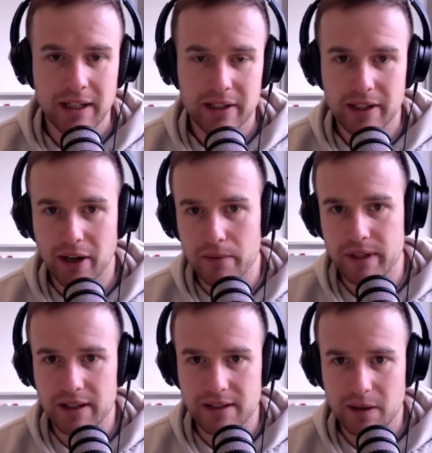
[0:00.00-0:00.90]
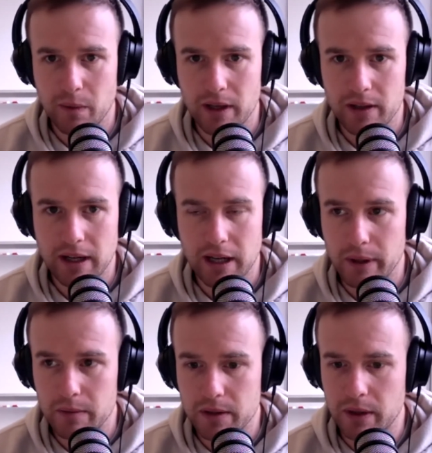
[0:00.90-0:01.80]
you hope to get somewhere
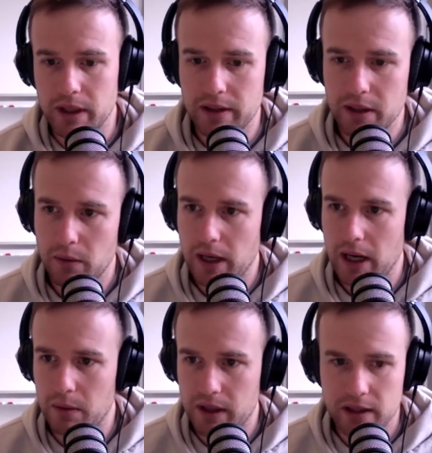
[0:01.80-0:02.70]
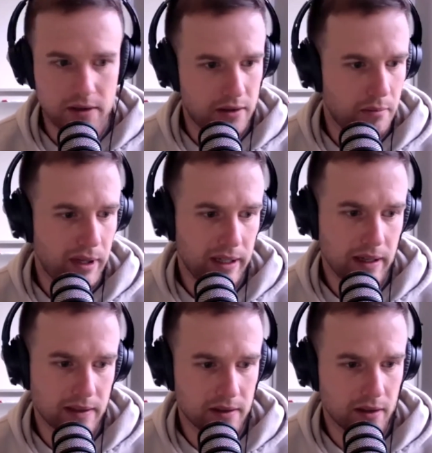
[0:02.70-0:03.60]
halfway in between. I think we are with these two
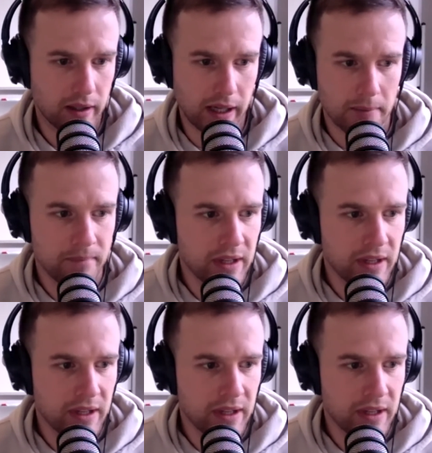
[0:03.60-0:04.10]
PDSs. Okay.